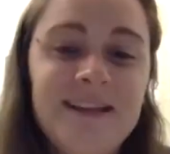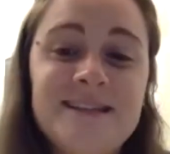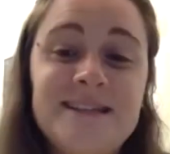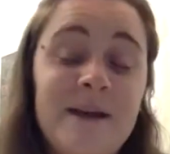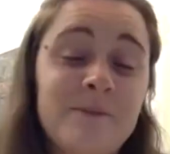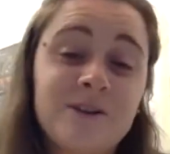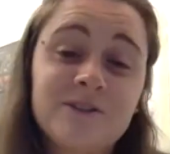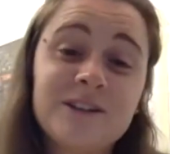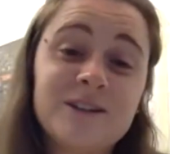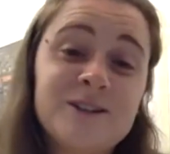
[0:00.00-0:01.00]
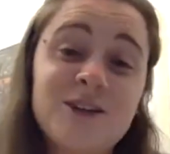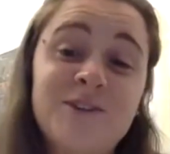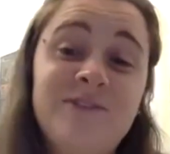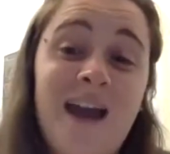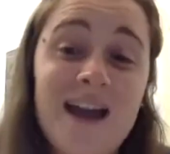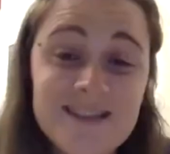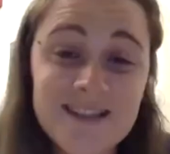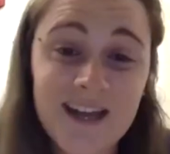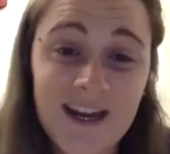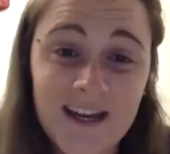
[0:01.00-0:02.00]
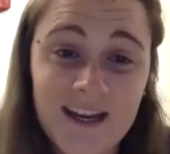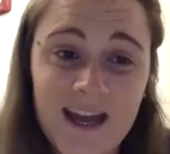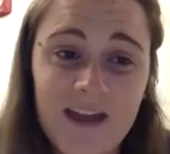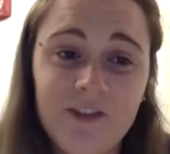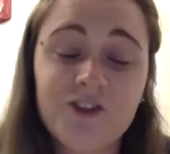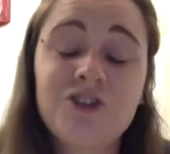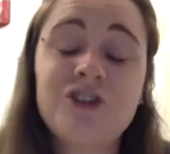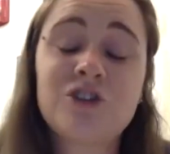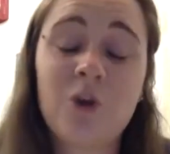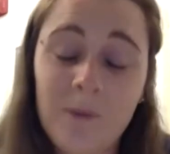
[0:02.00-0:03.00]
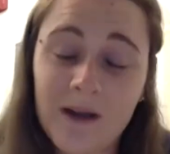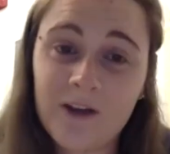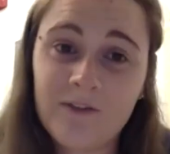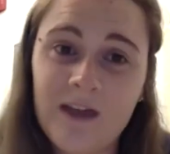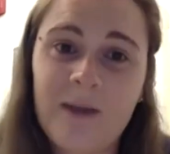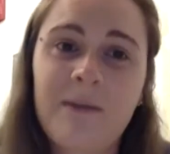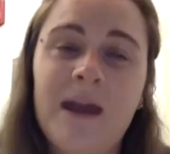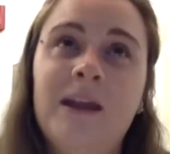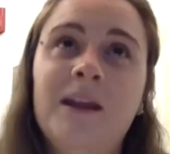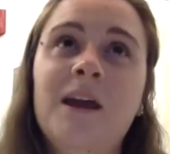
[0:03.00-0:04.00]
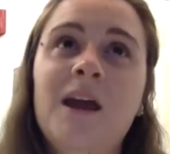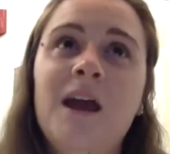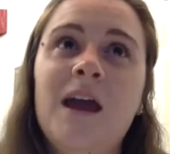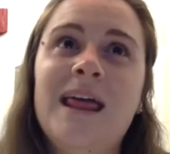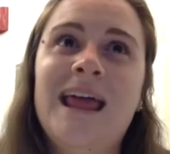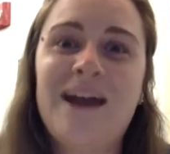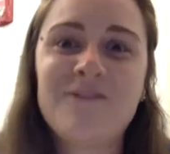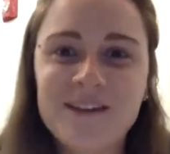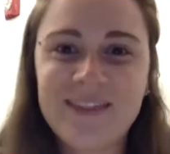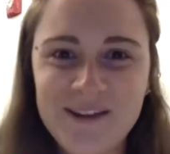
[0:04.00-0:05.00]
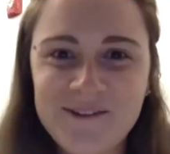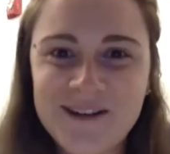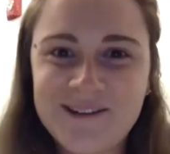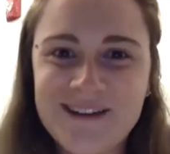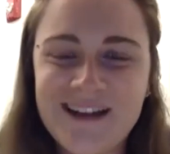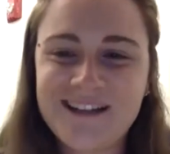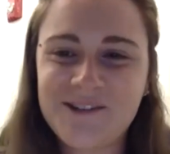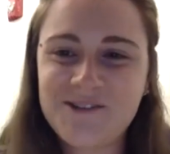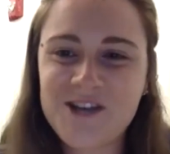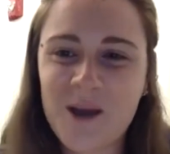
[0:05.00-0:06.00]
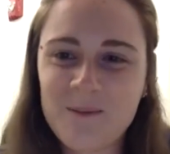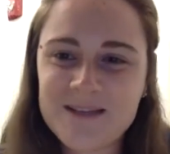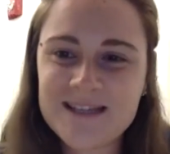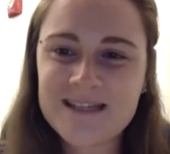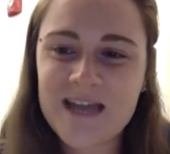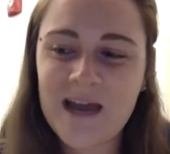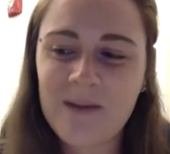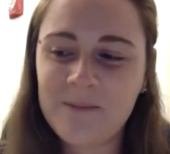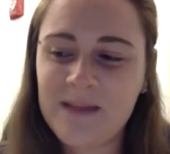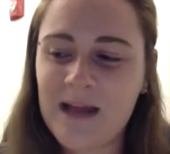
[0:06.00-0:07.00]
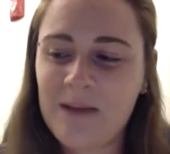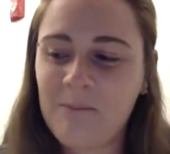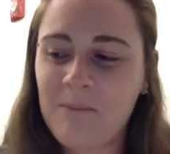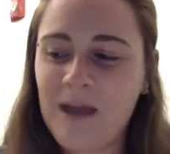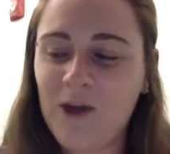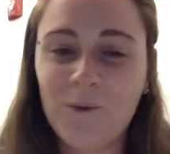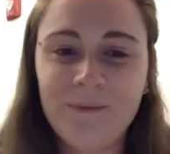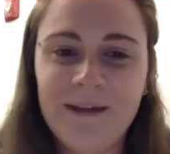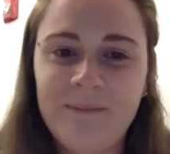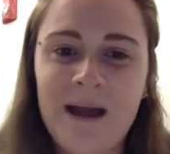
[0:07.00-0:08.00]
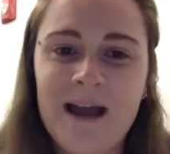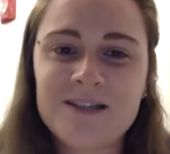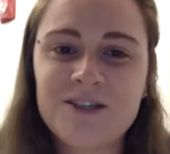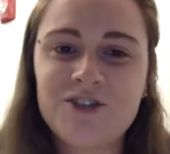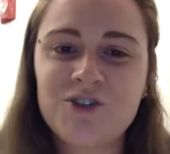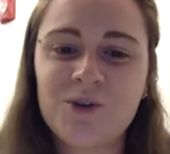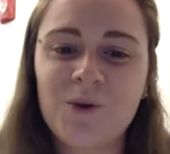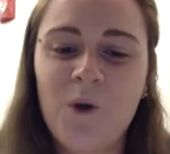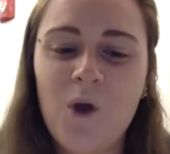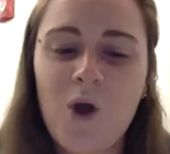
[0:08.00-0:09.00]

STEM careers are fascinating and there's so many of them, and every day we create new jobs in STEM that my only advice is to